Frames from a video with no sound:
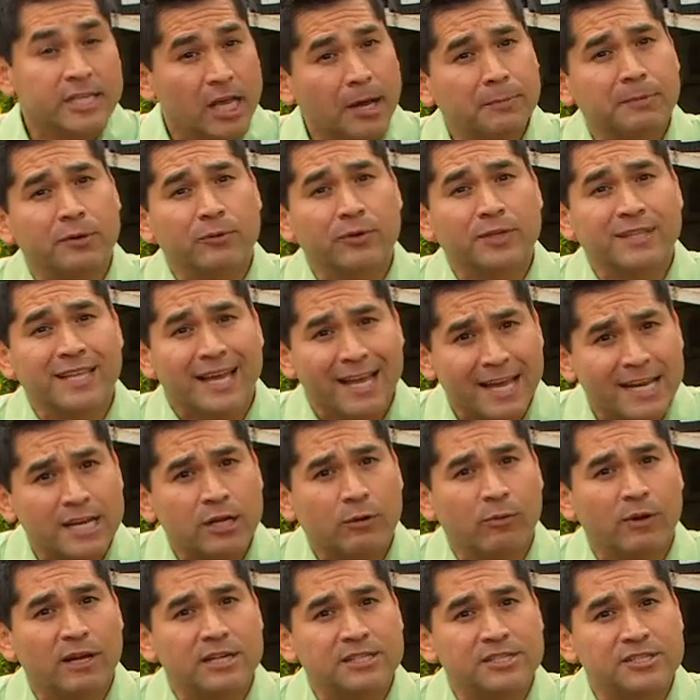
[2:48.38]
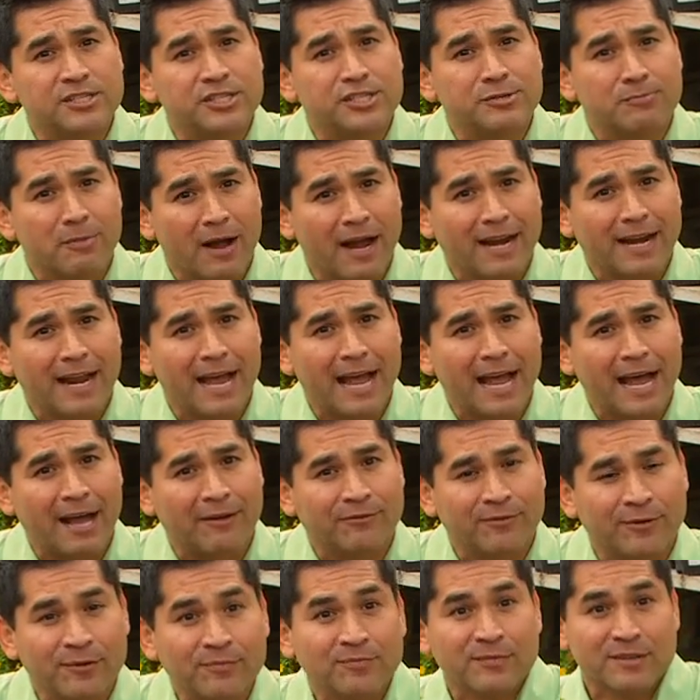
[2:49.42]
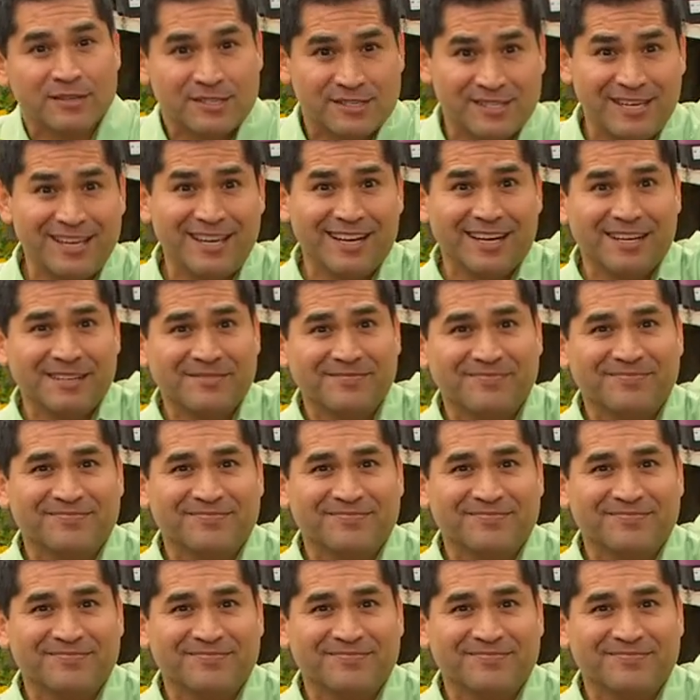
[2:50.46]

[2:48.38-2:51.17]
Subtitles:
to help you with any questions you might have. See ya.